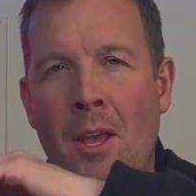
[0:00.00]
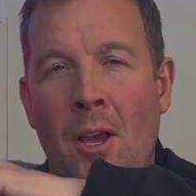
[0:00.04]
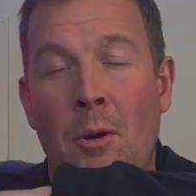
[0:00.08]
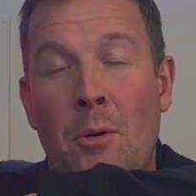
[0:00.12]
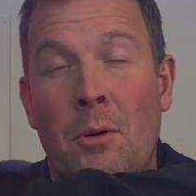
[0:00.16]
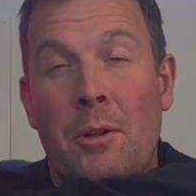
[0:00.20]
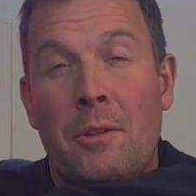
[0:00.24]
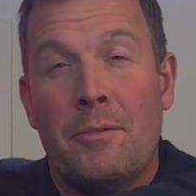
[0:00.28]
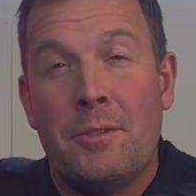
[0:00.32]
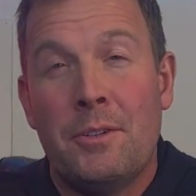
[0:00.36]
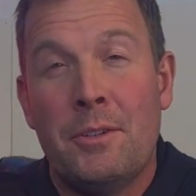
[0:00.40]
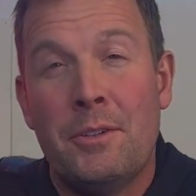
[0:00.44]

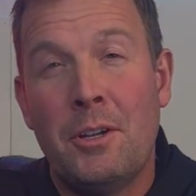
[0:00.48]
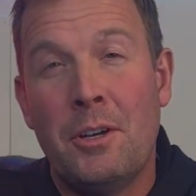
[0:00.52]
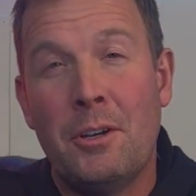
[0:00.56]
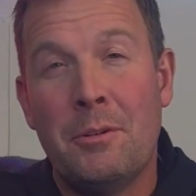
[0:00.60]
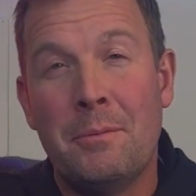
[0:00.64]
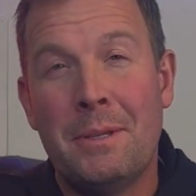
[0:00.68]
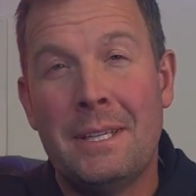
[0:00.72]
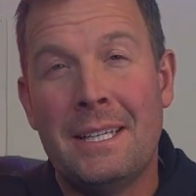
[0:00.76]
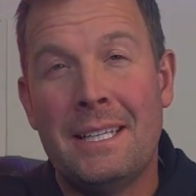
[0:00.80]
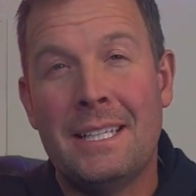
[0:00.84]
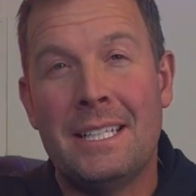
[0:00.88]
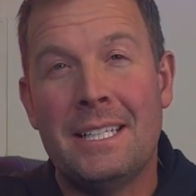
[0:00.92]
Well, if you know
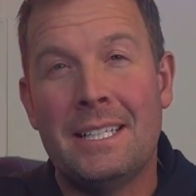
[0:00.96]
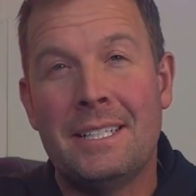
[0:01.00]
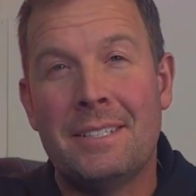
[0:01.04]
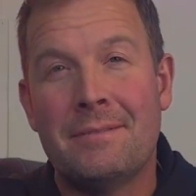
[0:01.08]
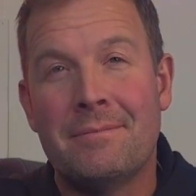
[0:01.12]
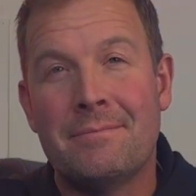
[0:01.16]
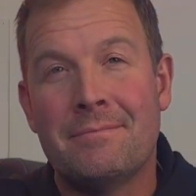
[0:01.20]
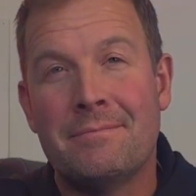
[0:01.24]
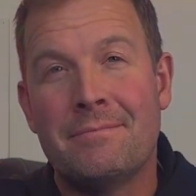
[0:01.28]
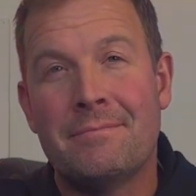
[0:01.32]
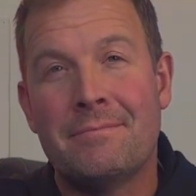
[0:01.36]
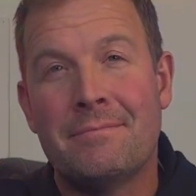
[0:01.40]
me,
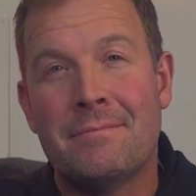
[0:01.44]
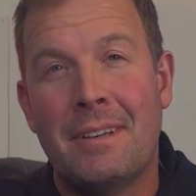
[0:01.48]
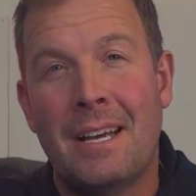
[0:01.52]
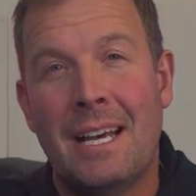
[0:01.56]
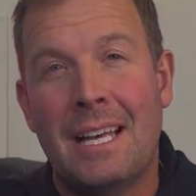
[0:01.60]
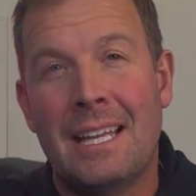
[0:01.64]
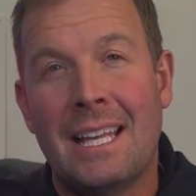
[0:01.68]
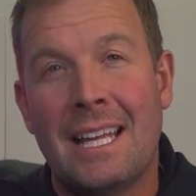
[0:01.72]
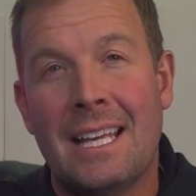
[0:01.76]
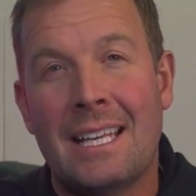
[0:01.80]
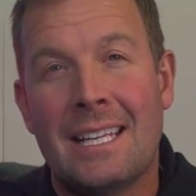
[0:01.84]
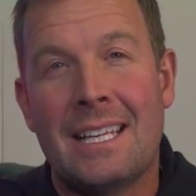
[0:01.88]
I
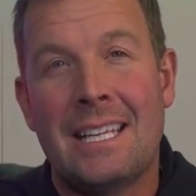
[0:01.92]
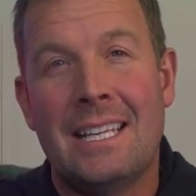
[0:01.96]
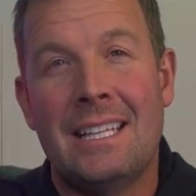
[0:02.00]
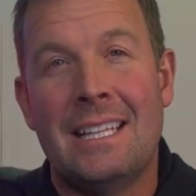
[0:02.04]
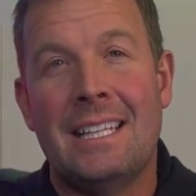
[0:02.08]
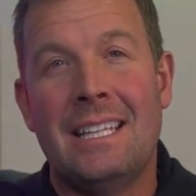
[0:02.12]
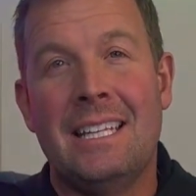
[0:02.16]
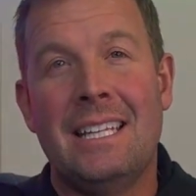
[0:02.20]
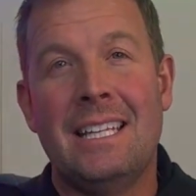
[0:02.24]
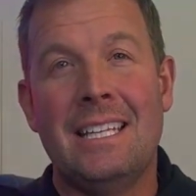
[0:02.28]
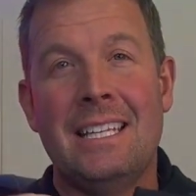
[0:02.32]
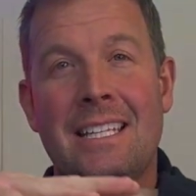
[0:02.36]
like
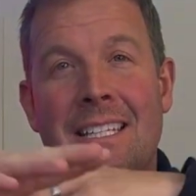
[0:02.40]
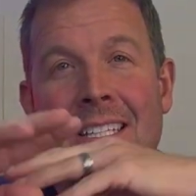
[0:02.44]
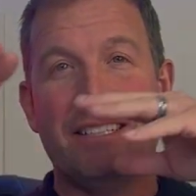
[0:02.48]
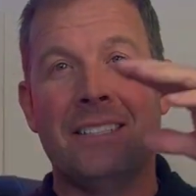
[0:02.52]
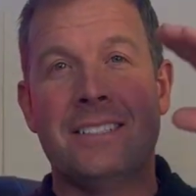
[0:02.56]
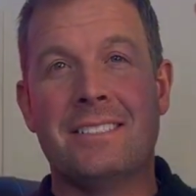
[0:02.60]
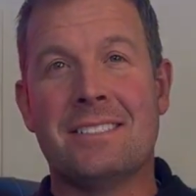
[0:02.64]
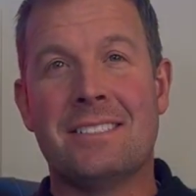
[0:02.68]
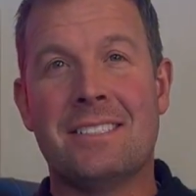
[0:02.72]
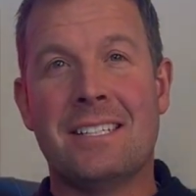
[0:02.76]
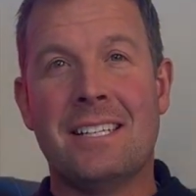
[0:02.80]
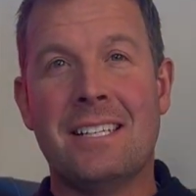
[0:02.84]

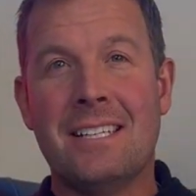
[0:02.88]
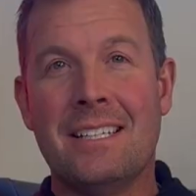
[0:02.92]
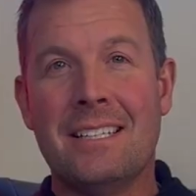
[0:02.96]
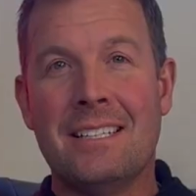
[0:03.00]
LEDs